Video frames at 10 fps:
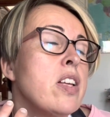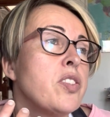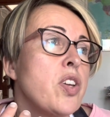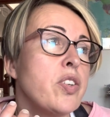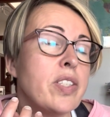
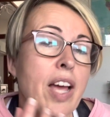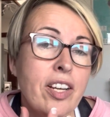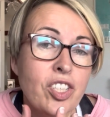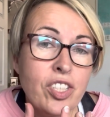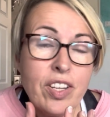So
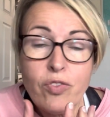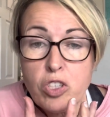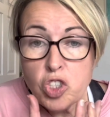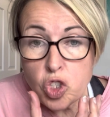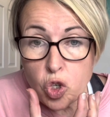tension in the
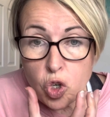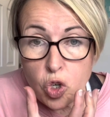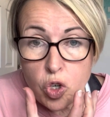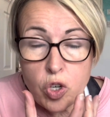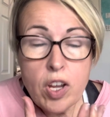
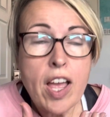jaw,